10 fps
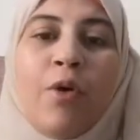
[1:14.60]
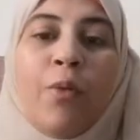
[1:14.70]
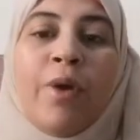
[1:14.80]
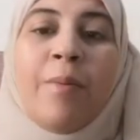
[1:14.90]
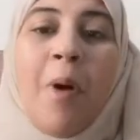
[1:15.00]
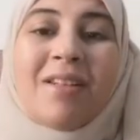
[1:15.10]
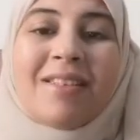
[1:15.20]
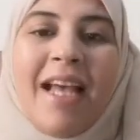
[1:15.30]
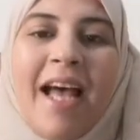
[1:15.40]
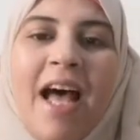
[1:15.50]
We must
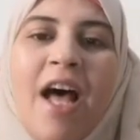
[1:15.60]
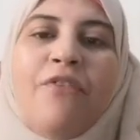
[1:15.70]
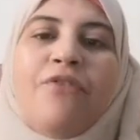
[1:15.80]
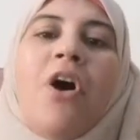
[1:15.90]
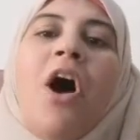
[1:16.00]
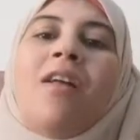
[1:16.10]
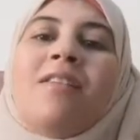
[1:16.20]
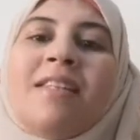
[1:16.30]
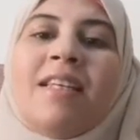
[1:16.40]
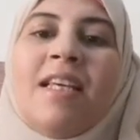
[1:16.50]
have
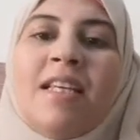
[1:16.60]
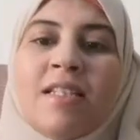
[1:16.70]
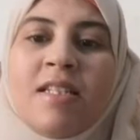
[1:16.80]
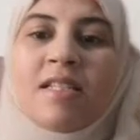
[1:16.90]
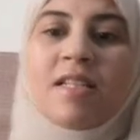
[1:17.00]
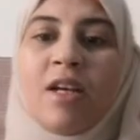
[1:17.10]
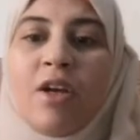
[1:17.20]
alkenes.